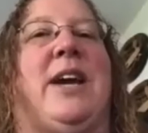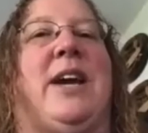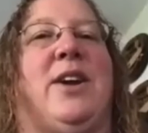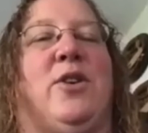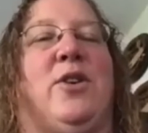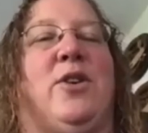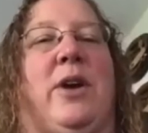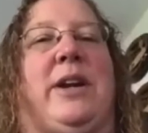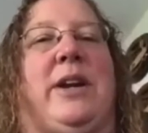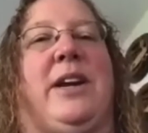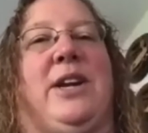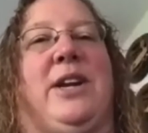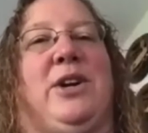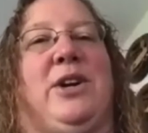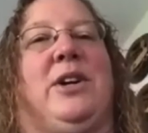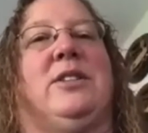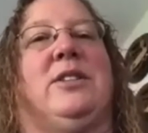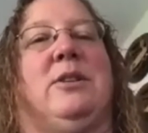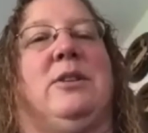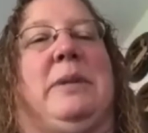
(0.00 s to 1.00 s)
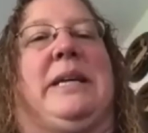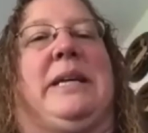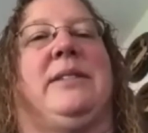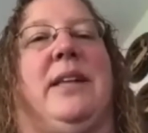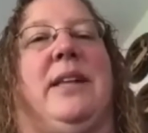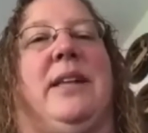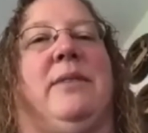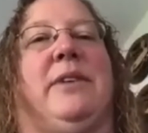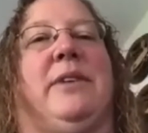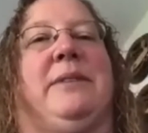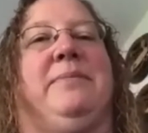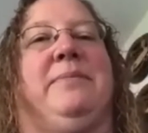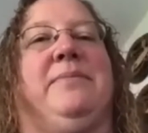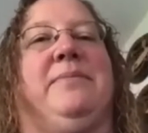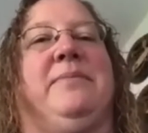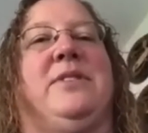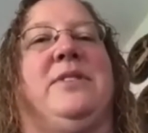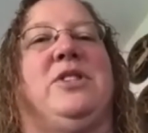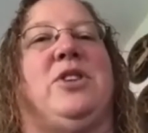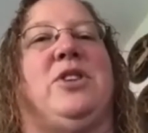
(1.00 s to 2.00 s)
credit it all to Mike Sullivan.
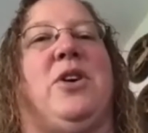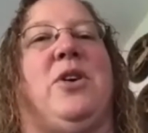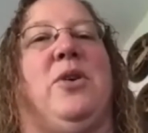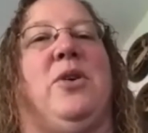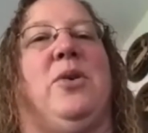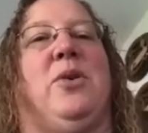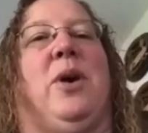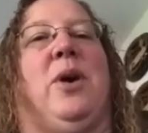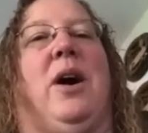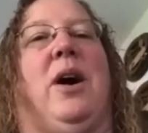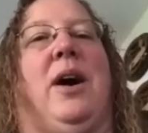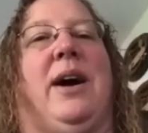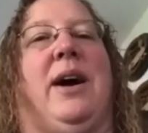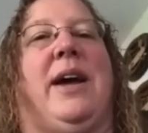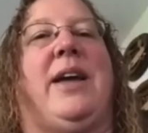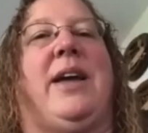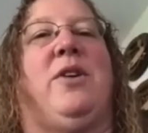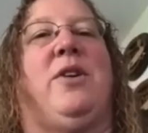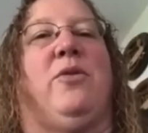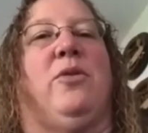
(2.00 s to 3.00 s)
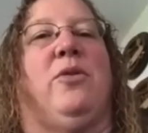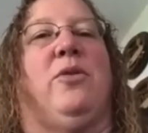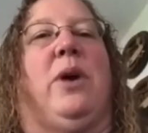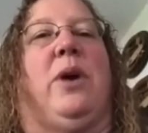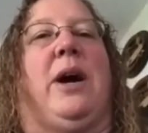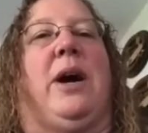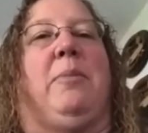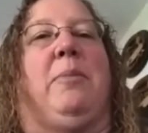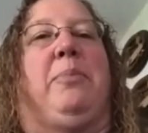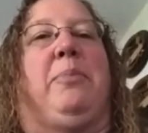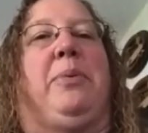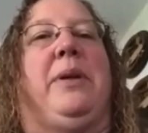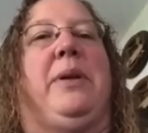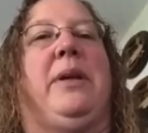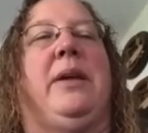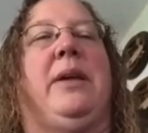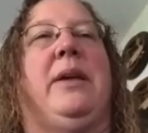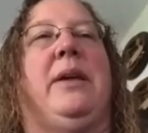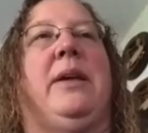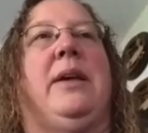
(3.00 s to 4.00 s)
So I grew up
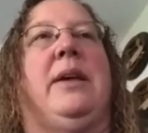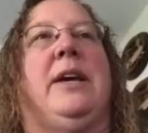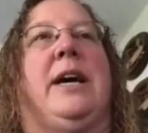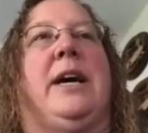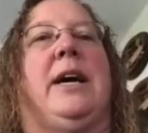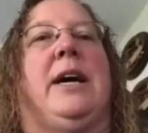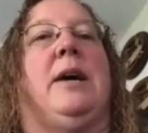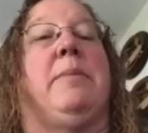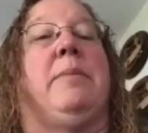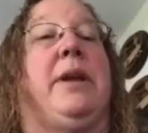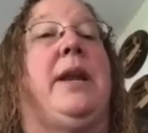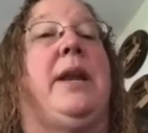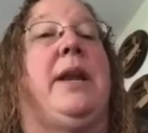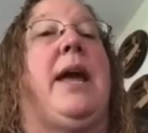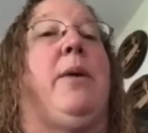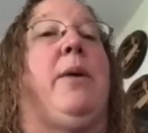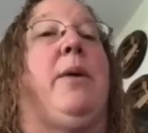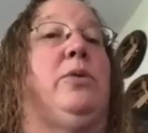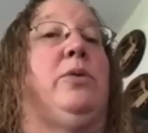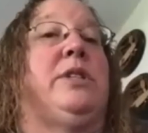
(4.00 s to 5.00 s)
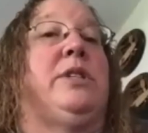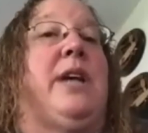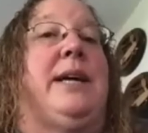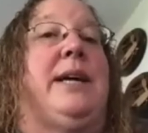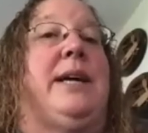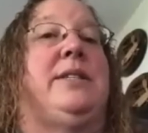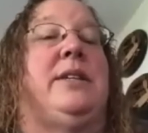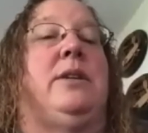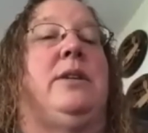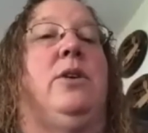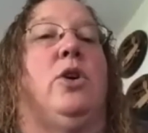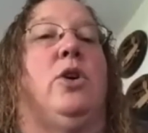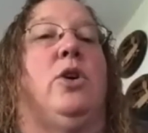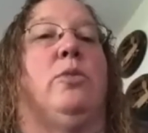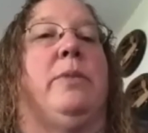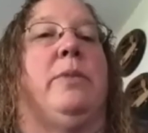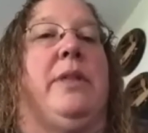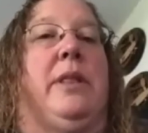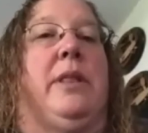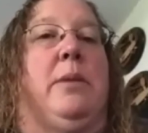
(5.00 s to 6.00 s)
in Hayward, Wisconsin,
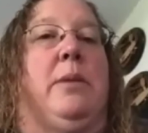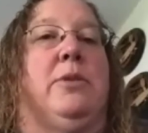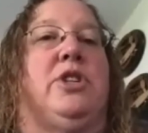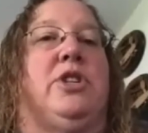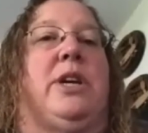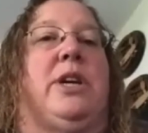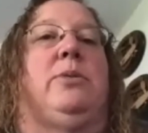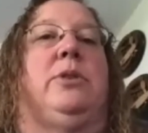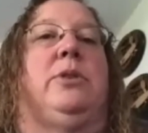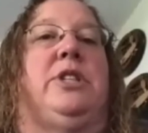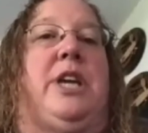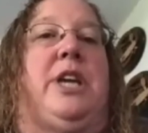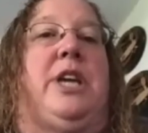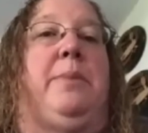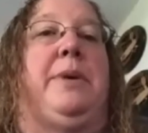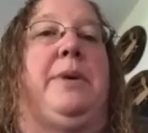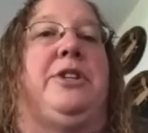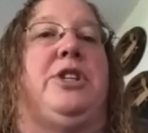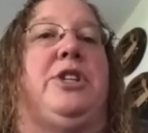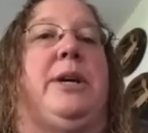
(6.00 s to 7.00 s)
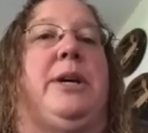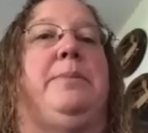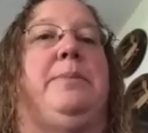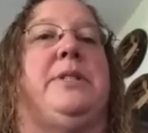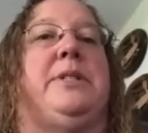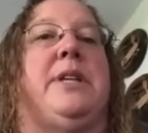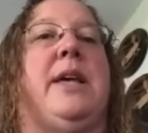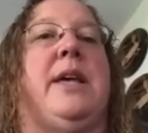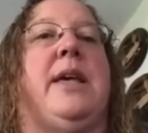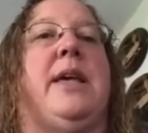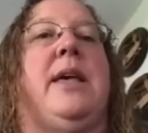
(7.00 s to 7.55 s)
home of the Lumberjack World Championships.